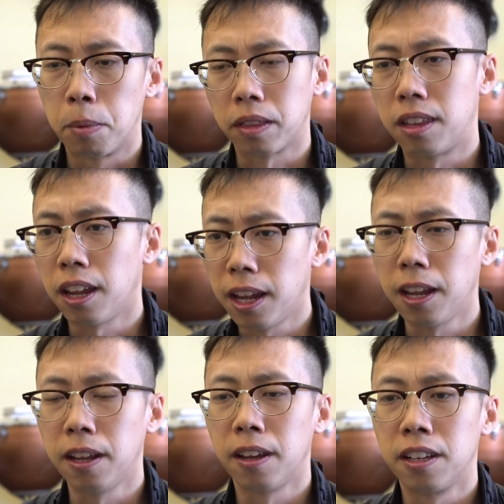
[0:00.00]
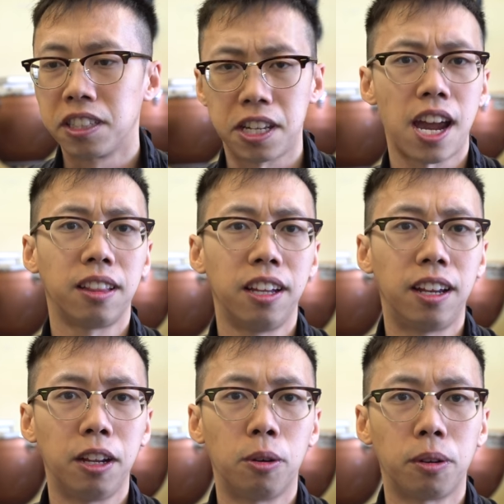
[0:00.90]
But
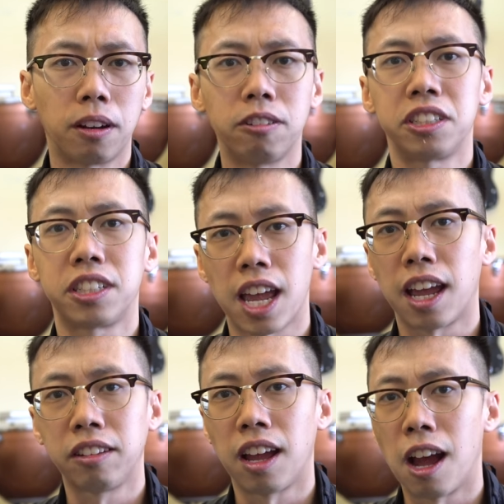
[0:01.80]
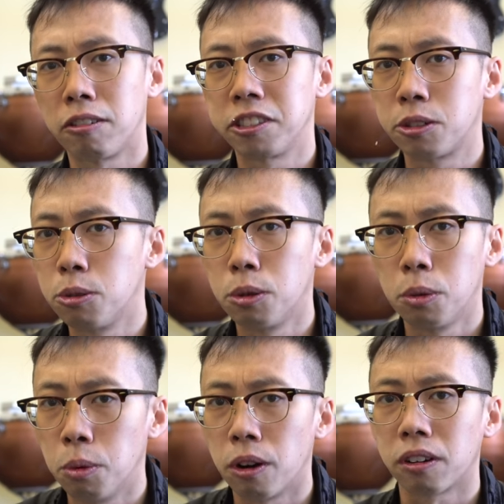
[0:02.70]
sadly, they don't understand how
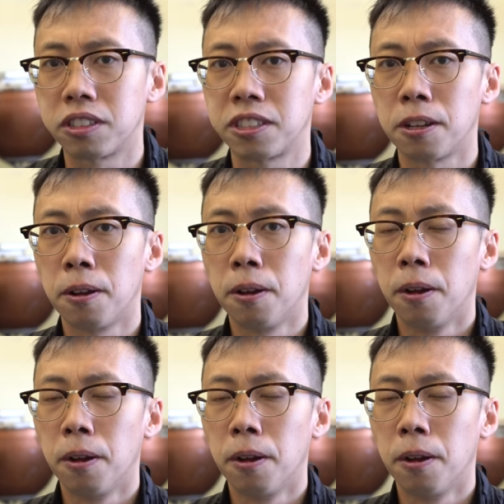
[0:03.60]
school works.